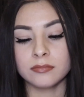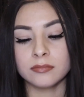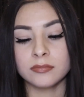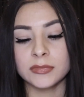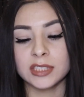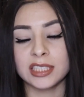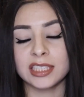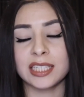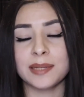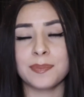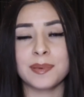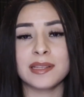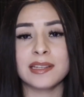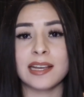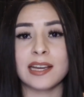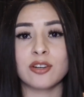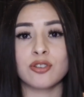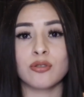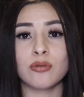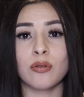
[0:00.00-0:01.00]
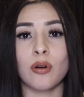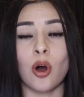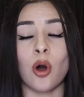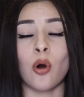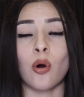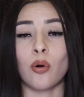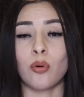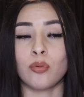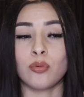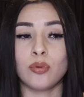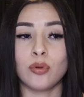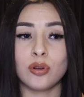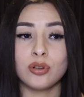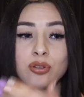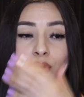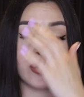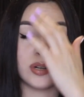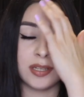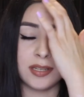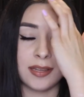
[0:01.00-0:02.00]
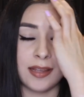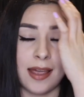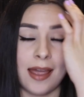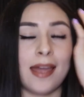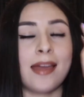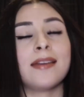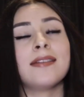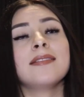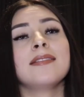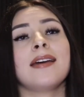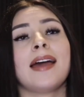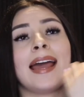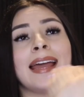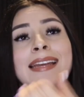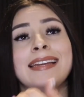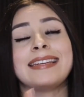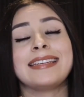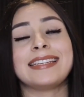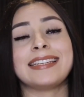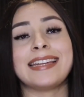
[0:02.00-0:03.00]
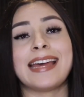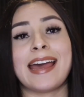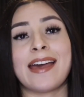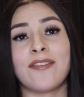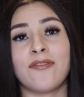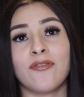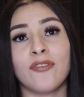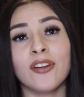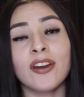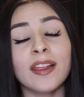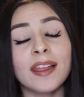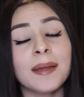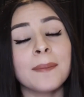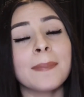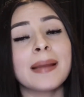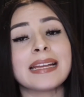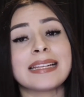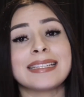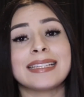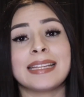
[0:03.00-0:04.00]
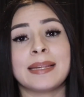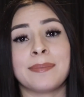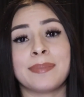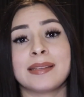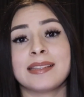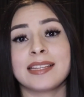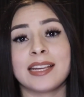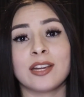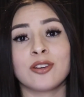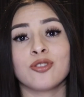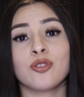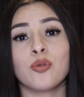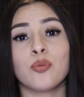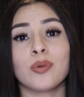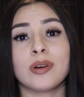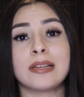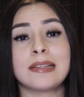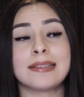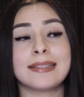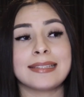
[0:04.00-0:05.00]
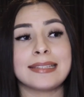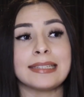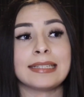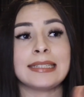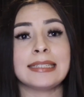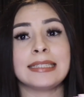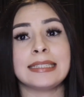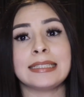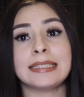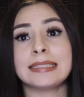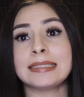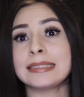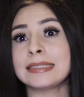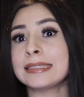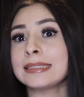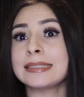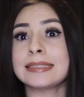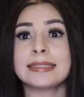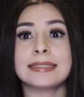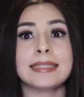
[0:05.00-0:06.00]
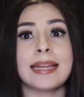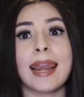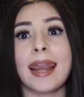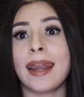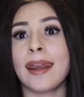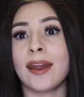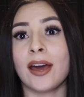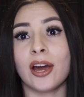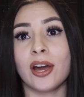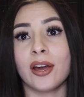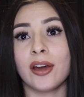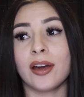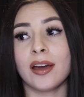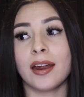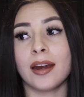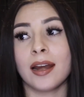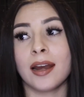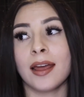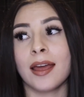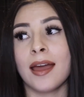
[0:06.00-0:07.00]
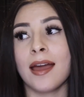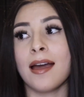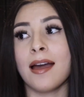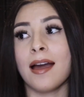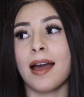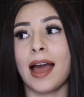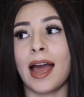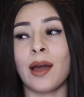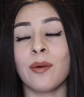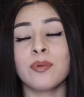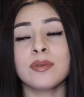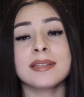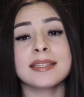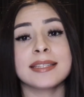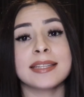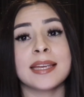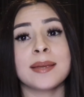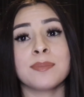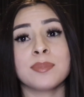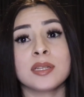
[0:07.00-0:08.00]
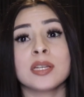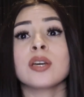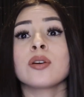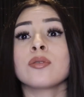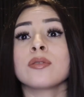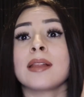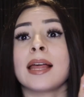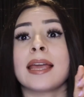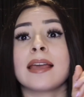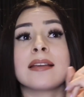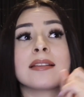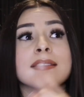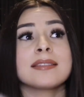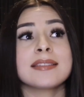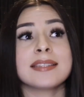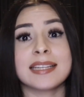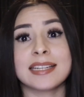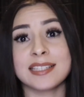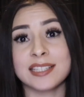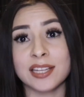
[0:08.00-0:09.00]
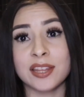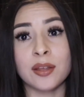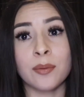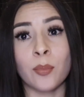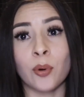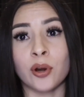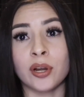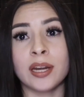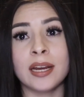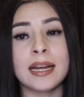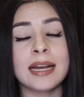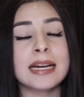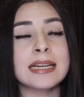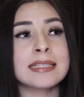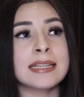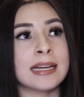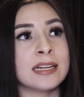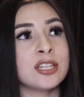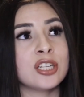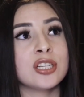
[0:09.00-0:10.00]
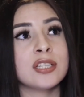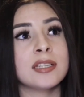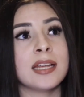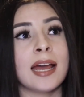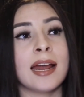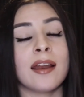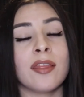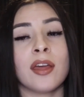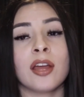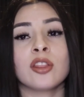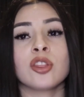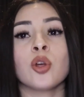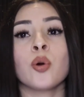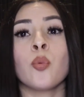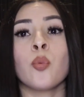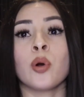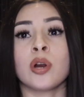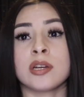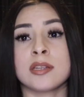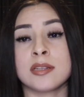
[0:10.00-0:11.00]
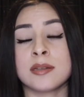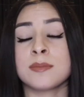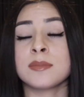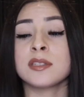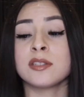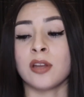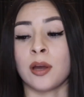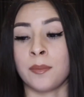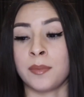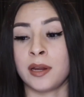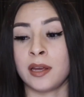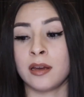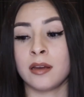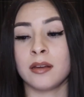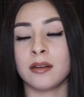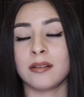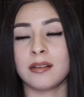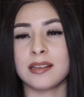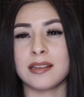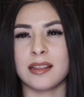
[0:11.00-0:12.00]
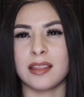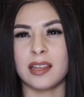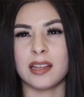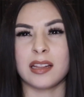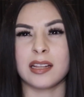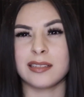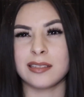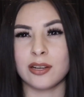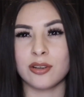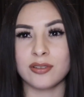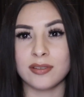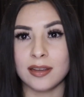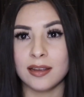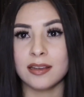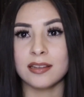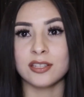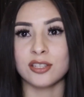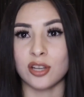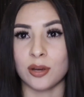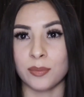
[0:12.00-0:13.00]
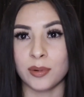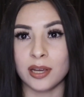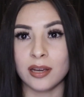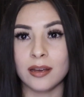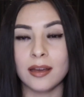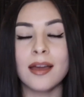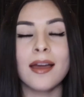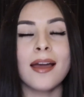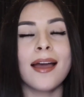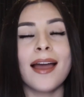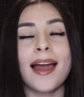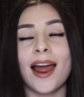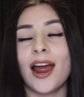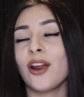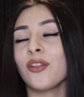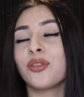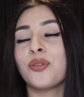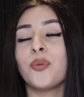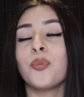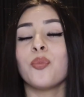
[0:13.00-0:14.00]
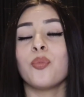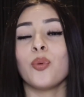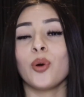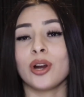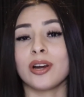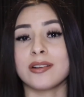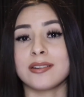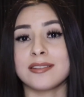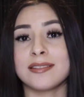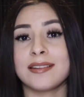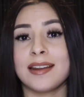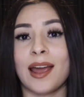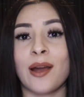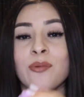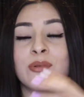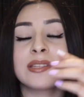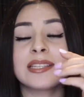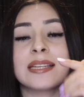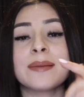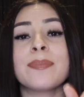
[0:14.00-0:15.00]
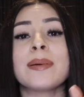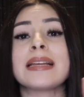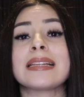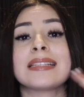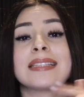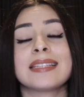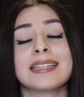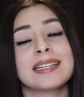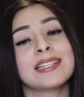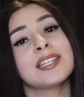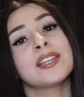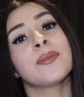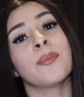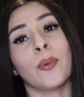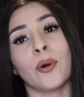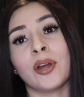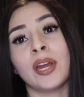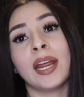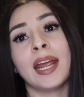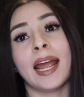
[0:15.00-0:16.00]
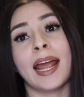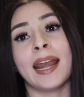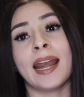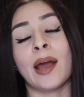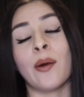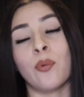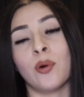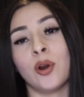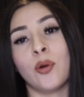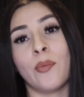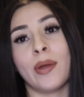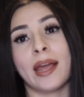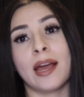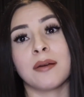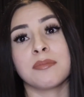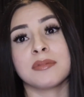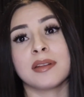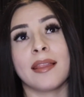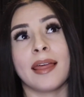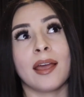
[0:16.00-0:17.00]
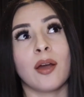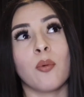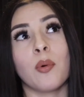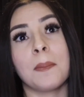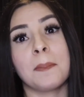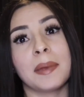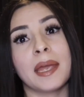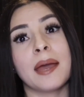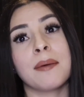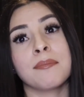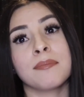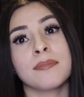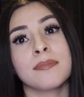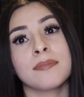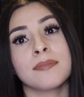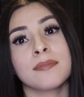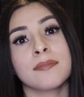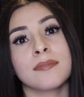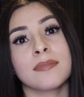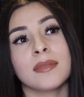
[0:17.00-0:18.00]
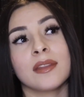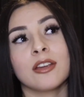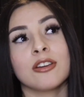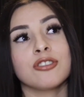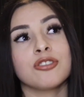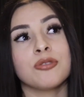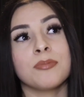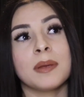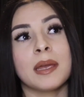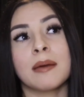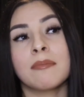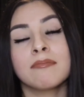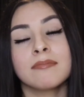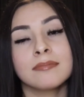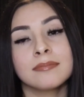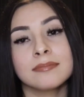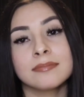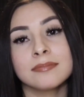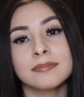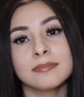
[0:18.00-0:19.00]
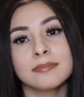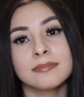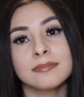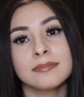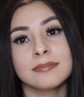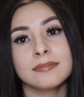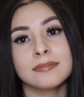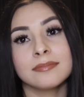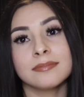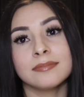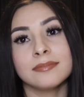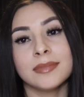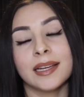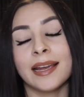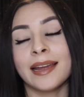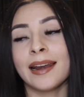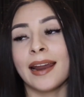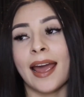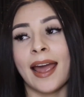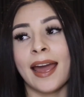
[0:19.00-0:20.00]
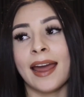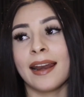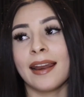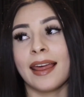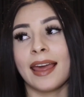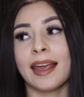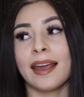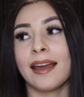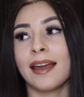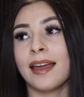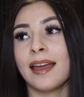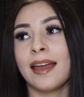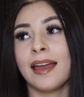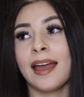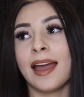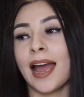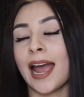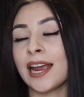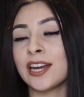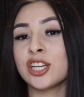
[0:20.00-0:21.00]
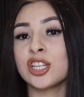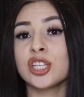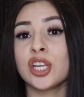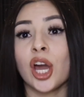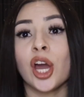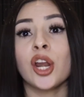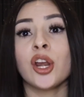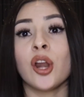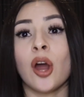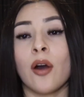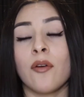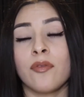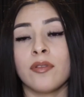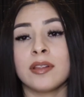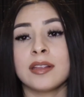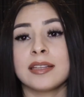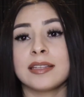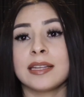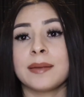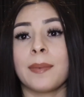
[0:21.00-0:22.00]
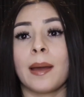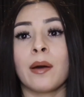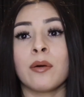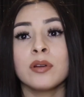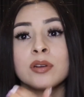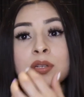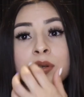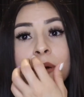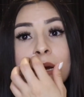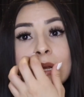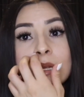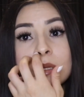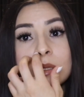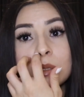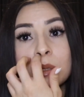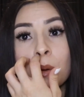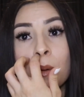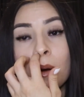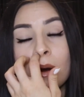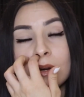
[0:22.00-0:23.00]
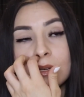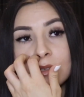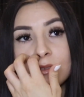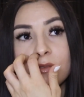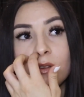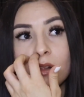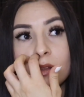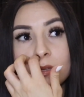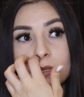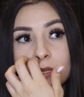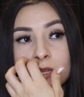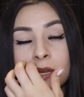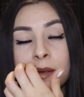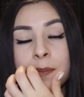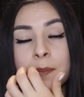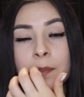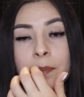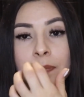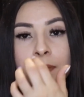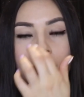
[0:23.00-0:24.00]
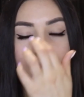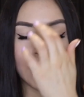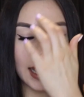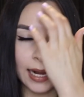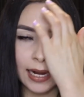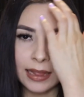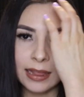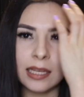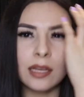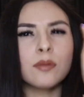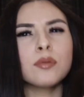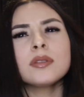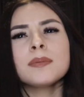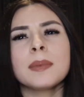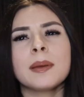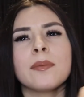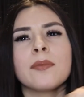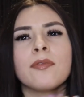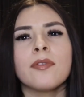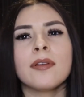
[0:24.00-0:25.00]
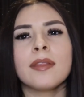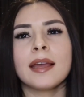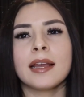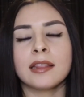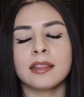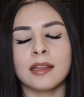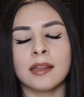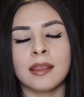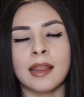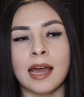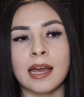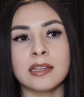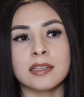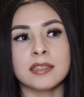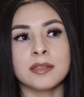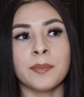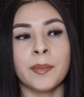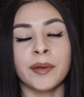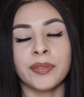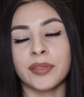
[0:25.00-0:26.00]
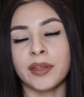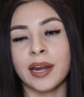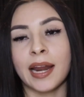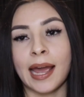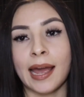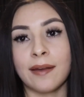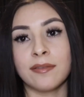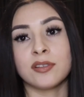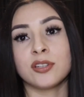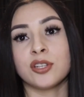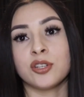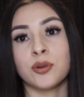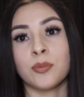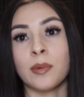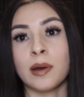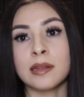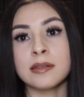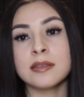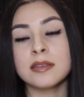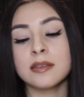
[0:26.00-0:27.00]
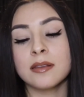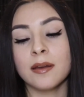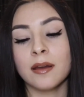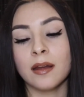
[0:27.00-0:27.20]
Sleeping schedule. Oh, towards the end, my sleeping schedule was not good. I would sleep till like 6 in the morning because I just had like the worst insomnia. I think that's how you say it, insomnia. I had the worst. I would sleep at 6 in the morning and I wouldn't wake up till like 1 p.m. 2 p.m. And I just could not fall asleep. I would try so hard to fall asleep. And I think it was maybe for like the last month and a half to 2 months